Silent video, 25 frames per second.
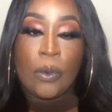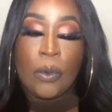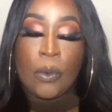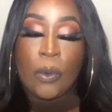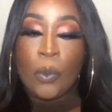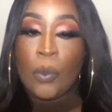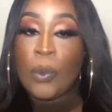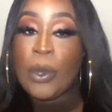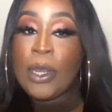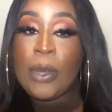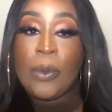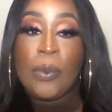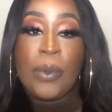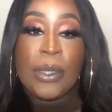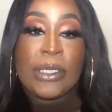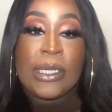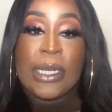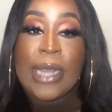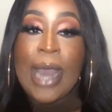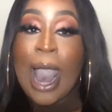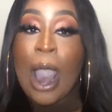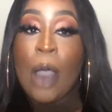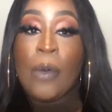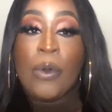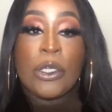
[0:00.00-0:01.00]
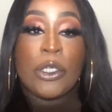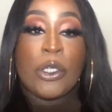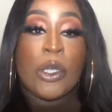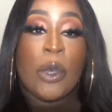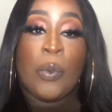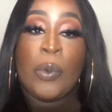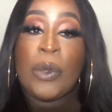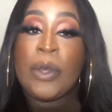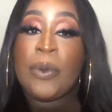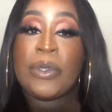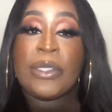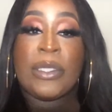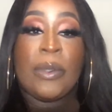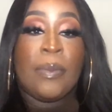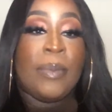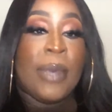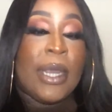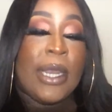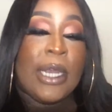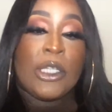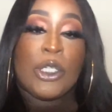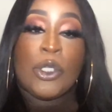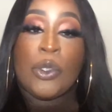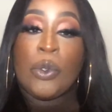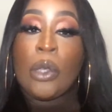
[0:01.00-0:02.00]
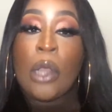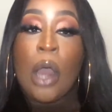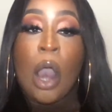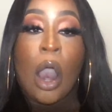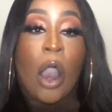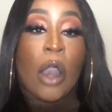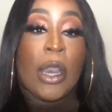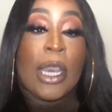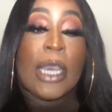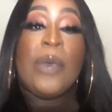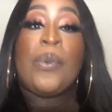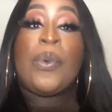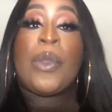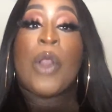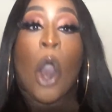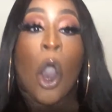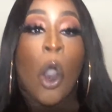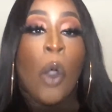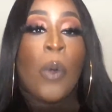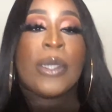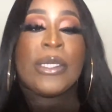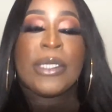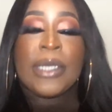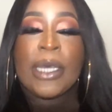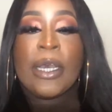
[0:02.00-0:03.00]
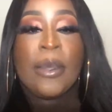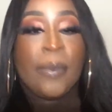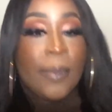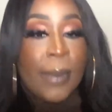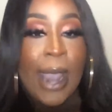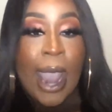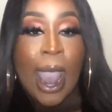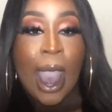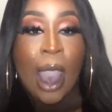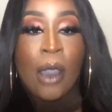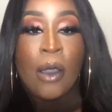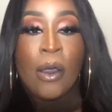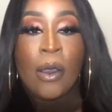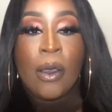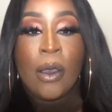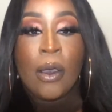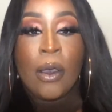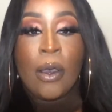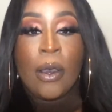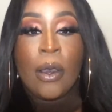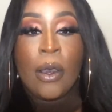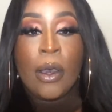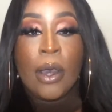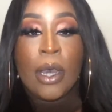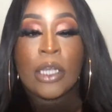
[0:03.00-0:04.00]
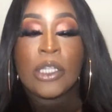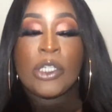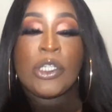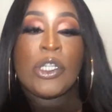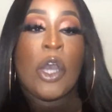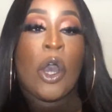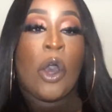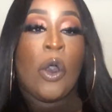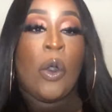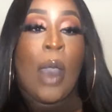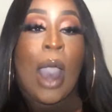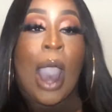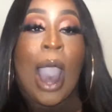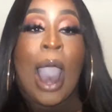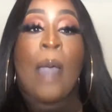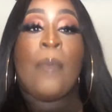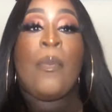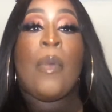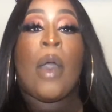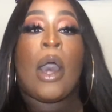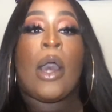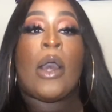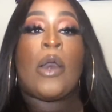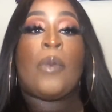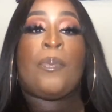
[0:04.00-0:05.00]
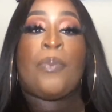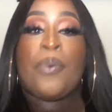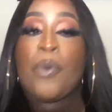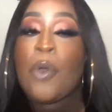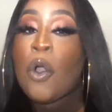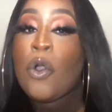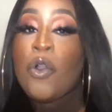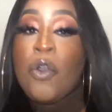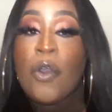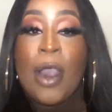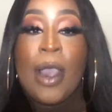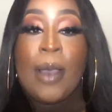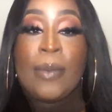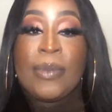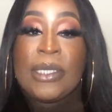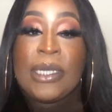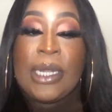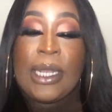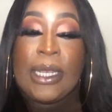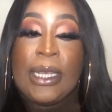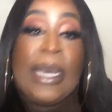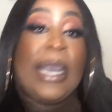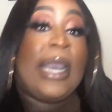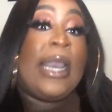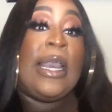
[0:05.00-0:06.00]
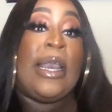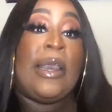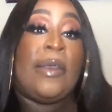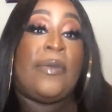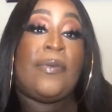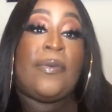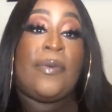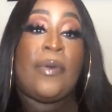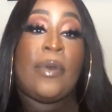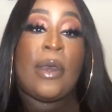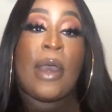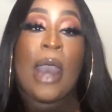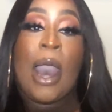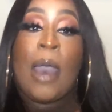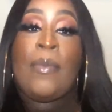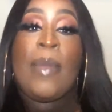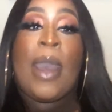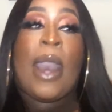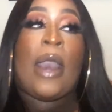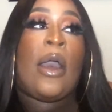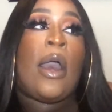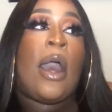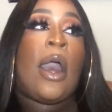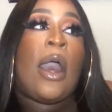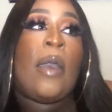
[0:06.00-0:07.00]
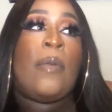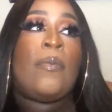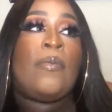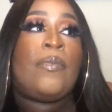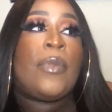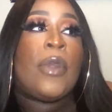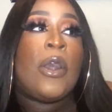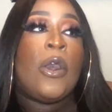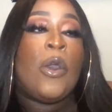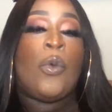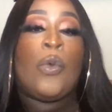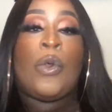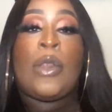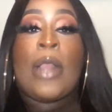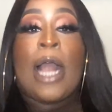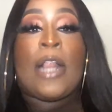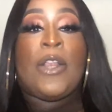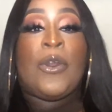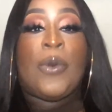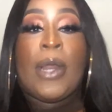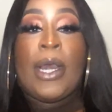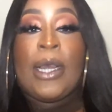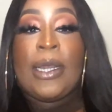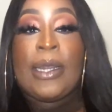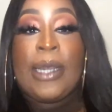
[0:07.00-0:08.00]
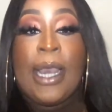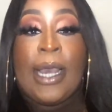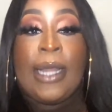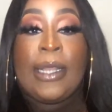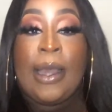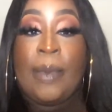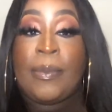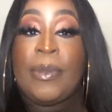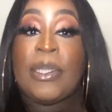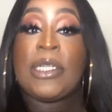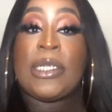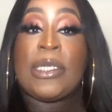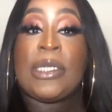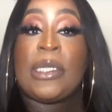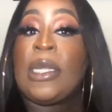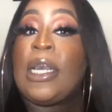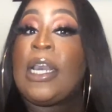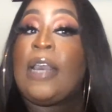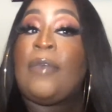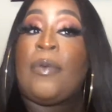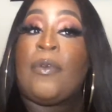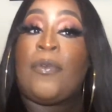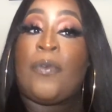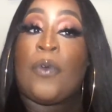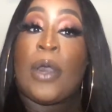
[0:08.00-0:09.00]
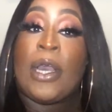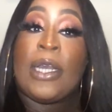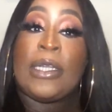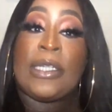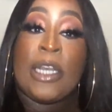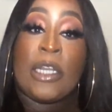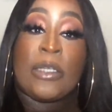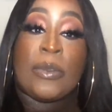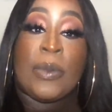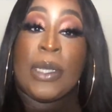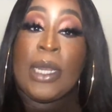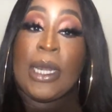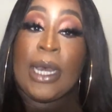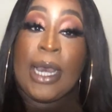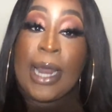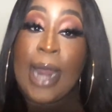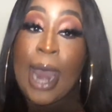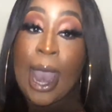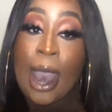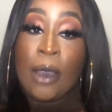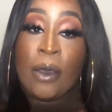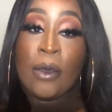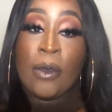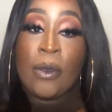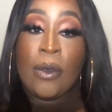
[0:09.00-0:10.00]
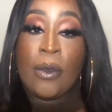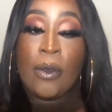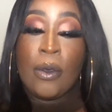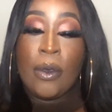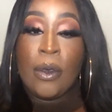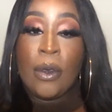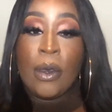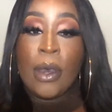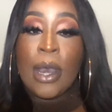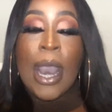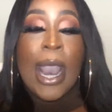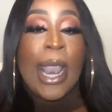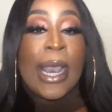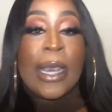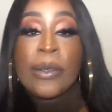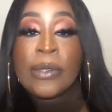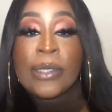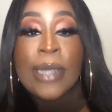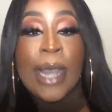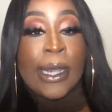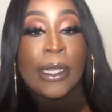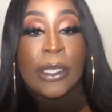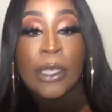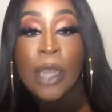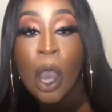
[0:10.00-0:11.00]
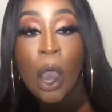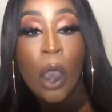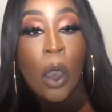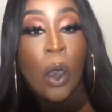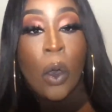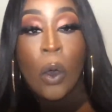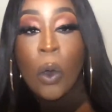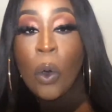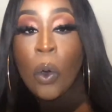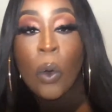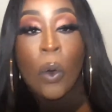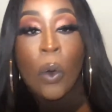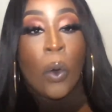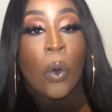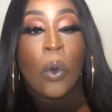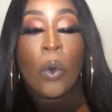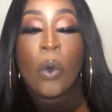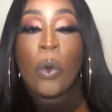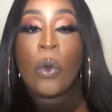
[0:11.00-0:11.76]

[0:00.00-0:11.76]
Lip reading: When it was an hour, when it was a minute too long, he would always kick me out. So I'm programmed to leave. I'm like, we're not doing anything. Let me just leave before he tells me to get out. And he was like, no,